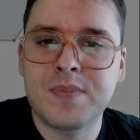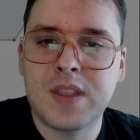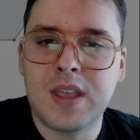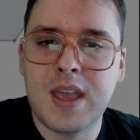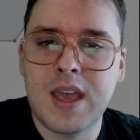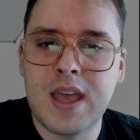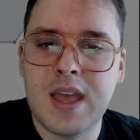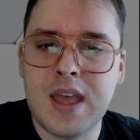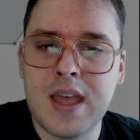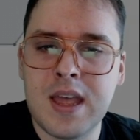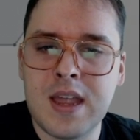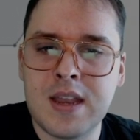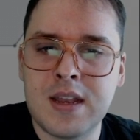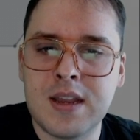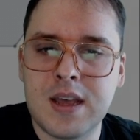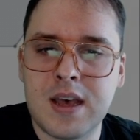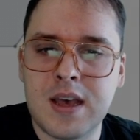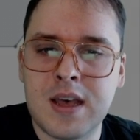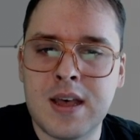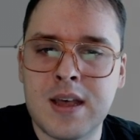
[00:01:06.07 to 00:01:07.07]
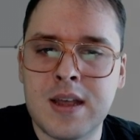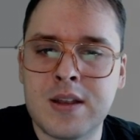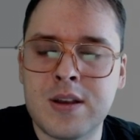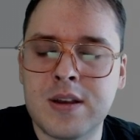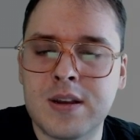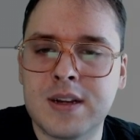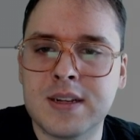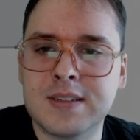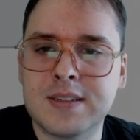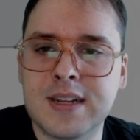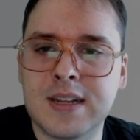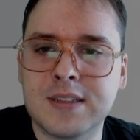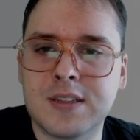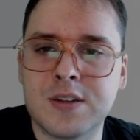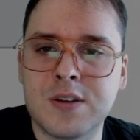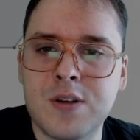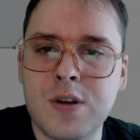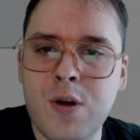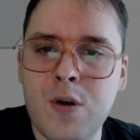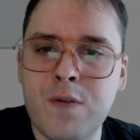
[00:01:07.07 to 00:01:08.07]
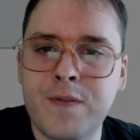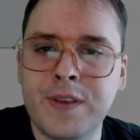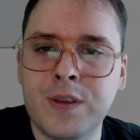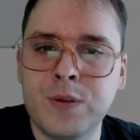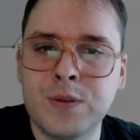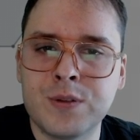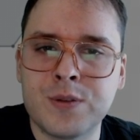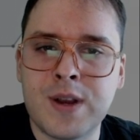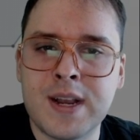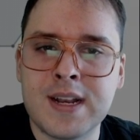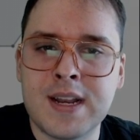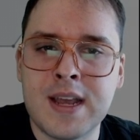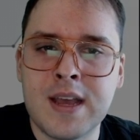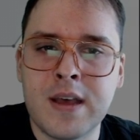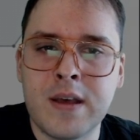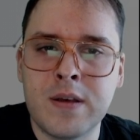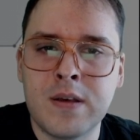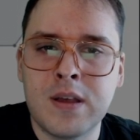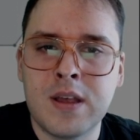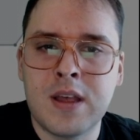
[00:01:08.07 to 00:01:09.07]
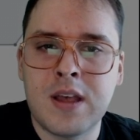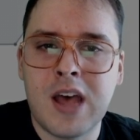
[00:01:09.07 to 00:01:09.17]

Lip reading: and I'm going to set it to no views right now.